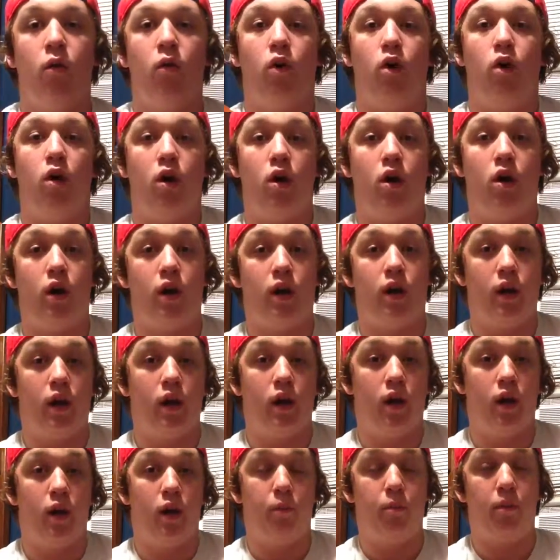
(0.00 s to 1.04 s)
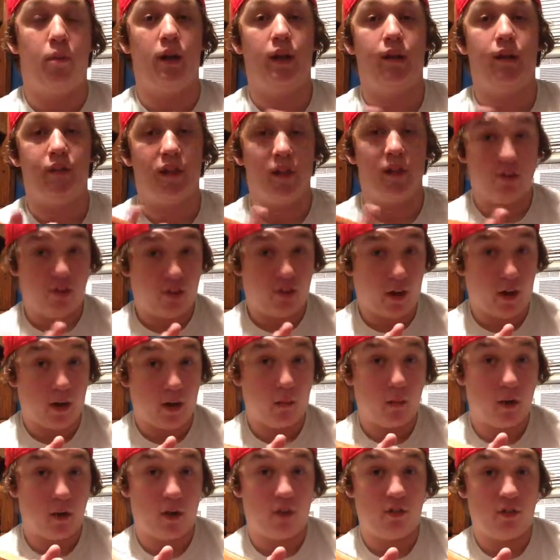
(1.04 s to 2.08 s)
on a Bolivian cherry
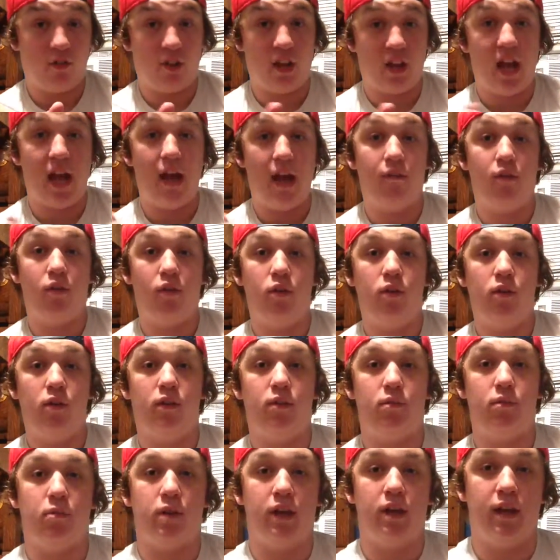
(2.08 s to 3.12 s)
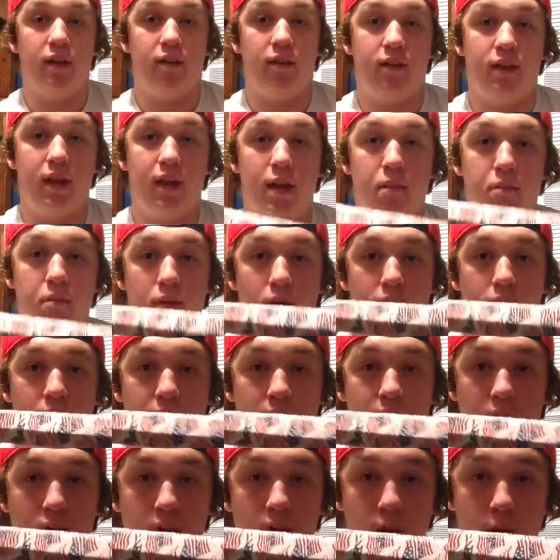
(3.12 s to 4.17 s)
wooden shaft. Some nice tape on
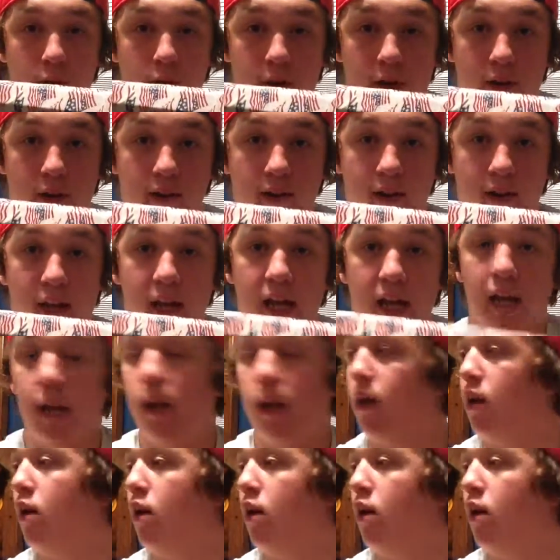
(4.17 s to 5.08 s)
there, USA.